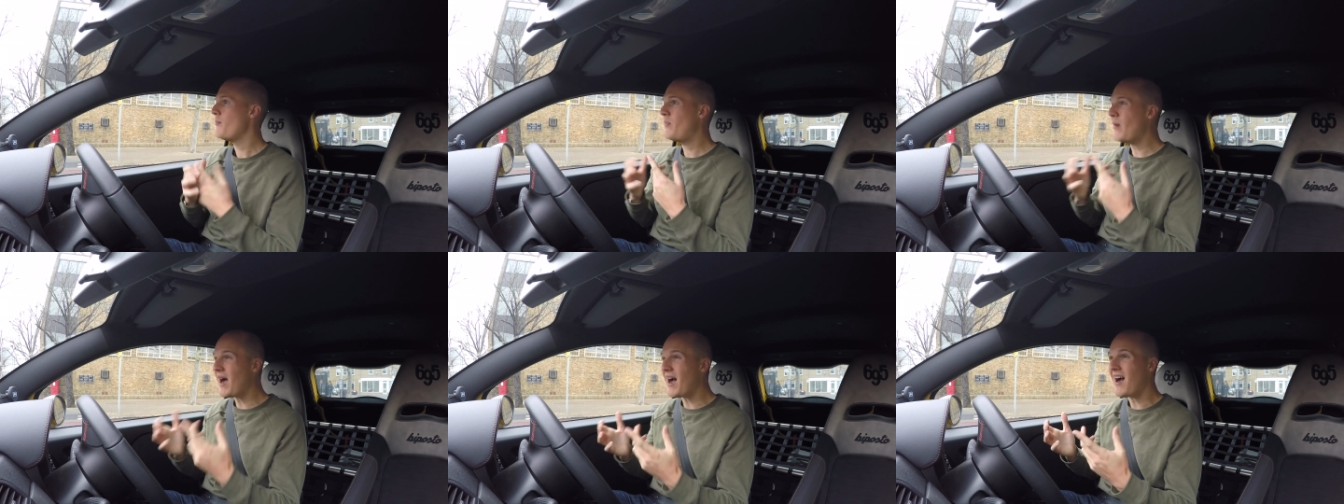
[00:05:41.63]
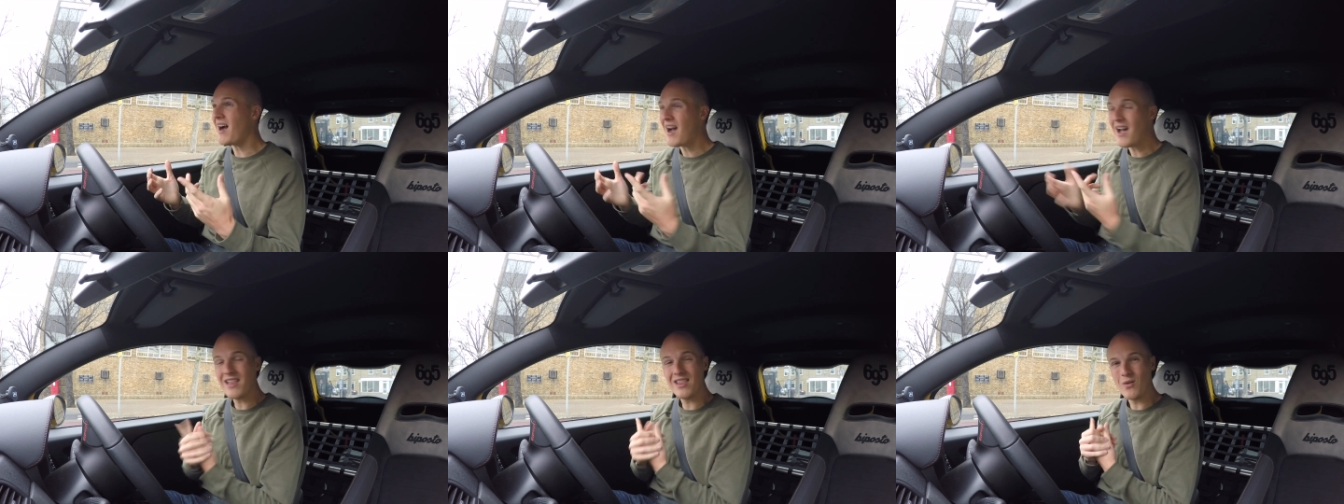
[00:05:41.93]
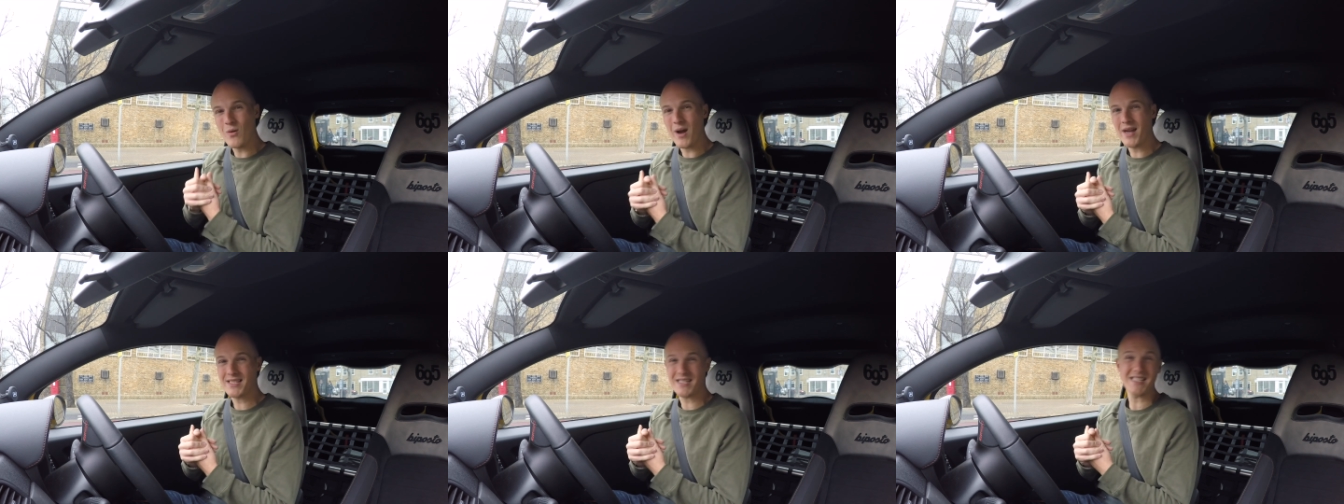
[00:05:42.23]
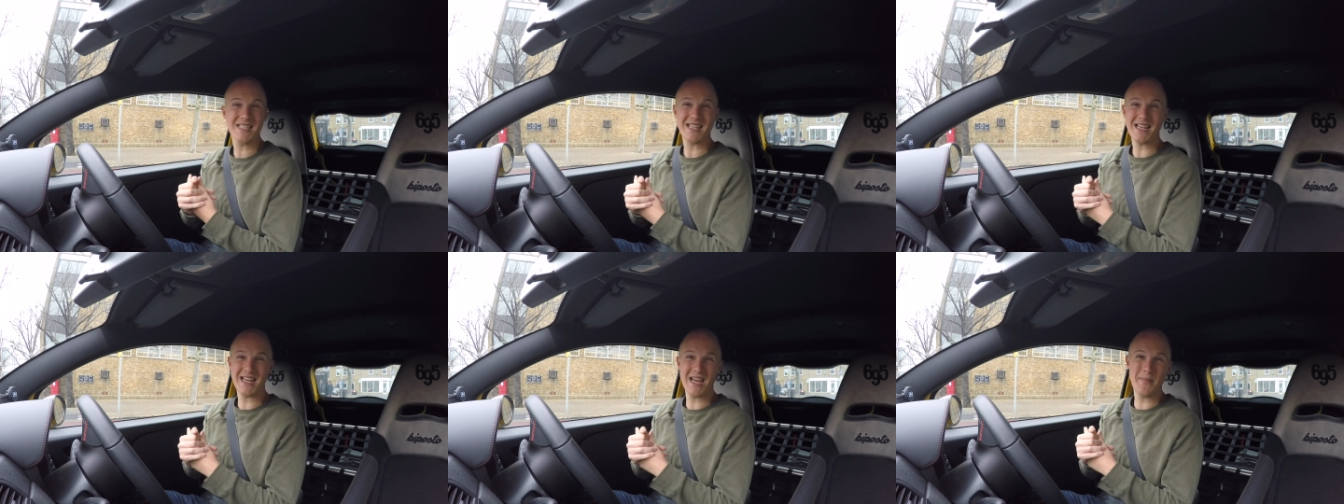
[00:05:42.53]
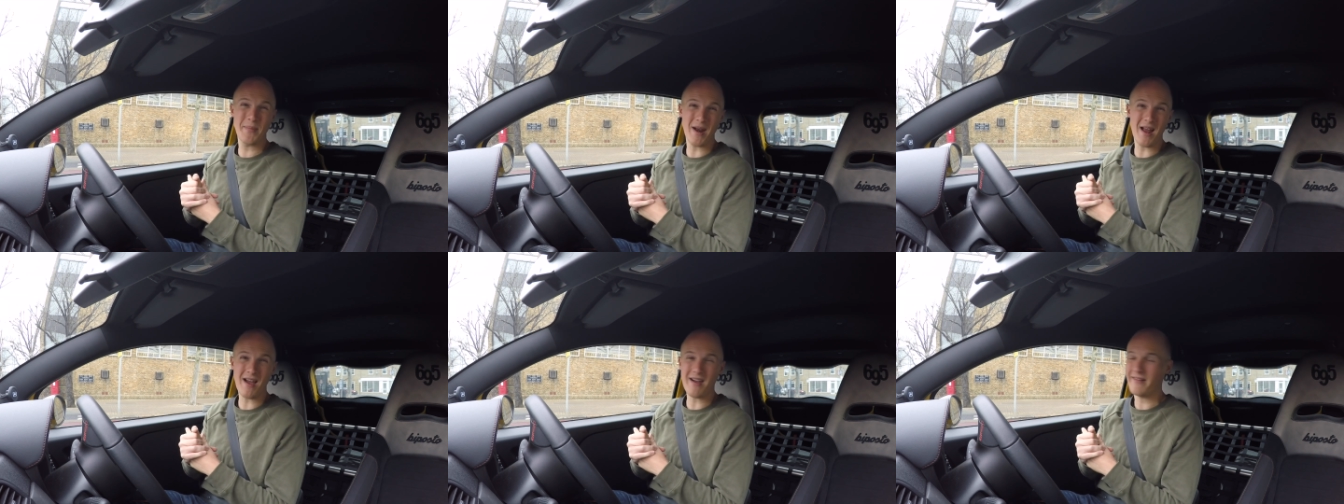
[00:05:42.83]
But otherwise, I'm just going to
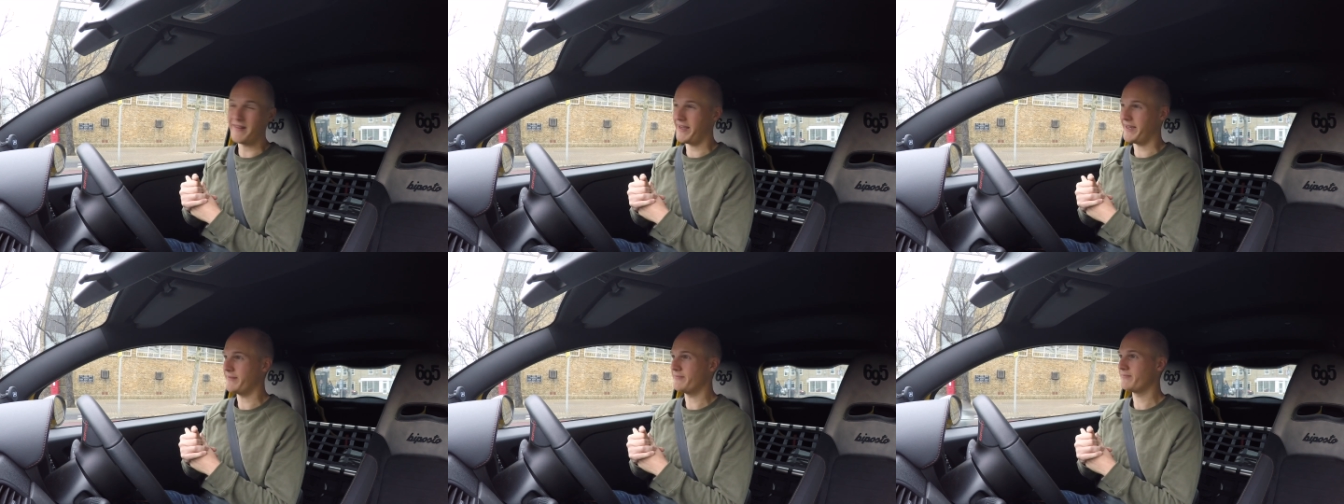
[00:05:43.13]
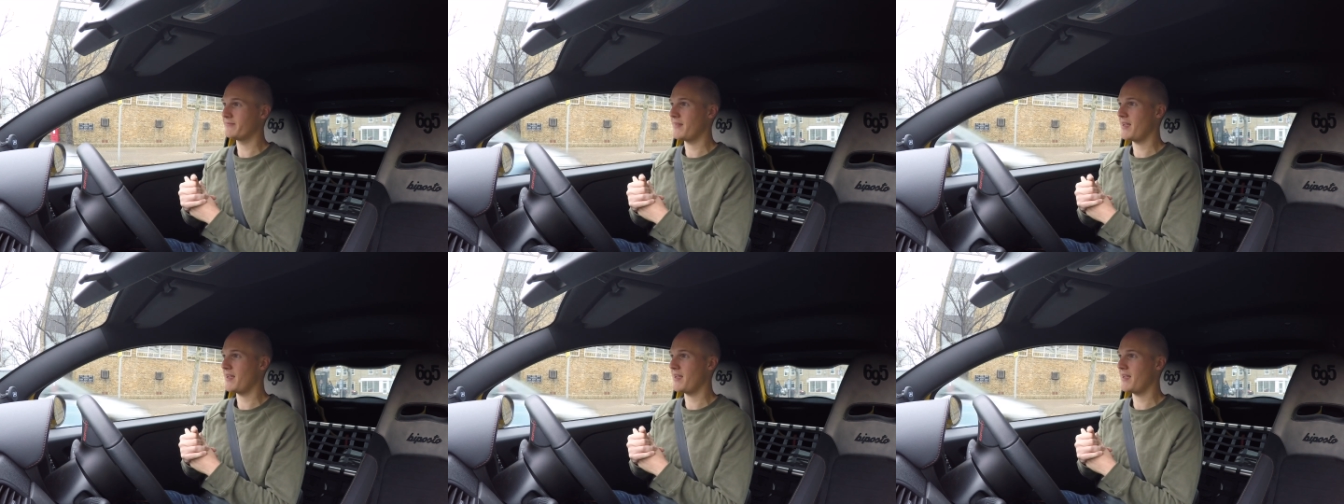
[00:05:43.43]
keep an eye on it.